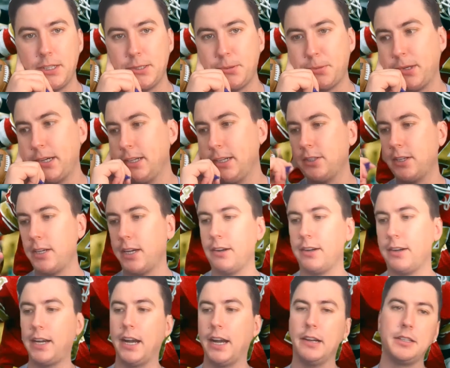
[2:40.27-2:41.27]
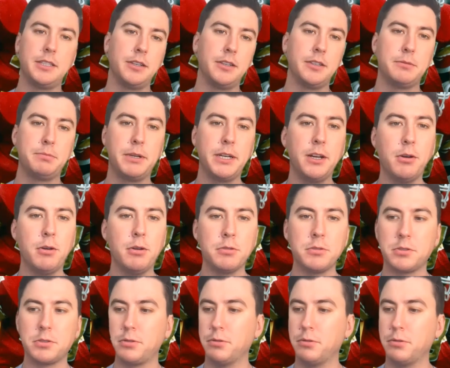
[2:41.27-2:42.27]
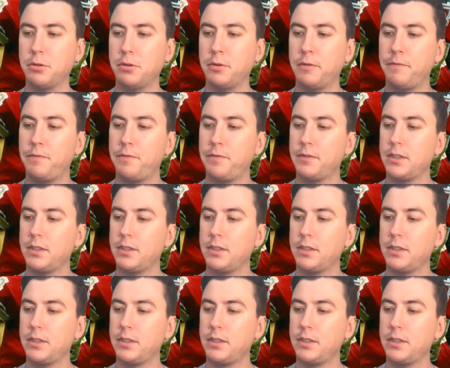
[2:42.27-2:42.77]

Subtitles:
It's a pretty generic answer. It's pretty old school.